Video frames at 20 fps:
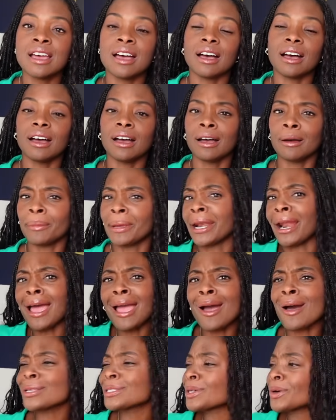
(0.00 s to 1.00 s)
And
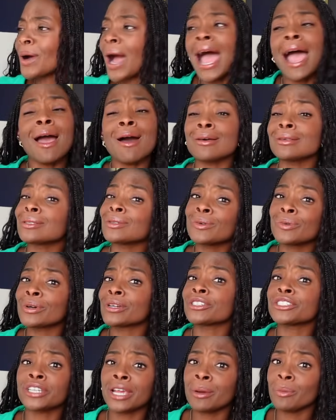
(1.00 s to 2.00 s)
I also wear
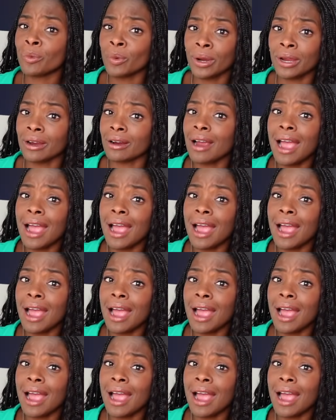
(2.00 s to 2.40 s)
shapewear.